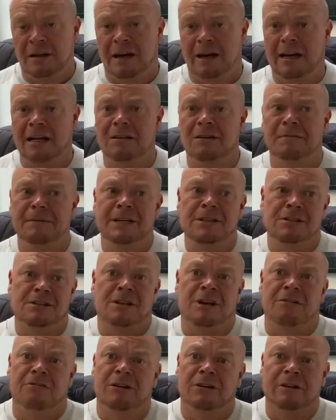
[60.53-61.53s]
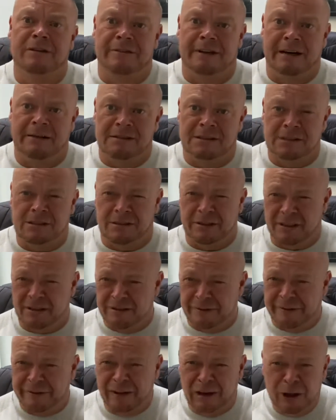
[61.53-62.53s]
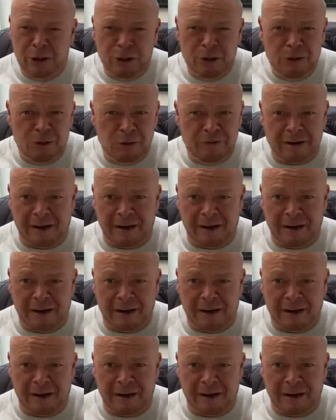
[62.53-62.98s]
And I don't mean just coronaviruses, it's flu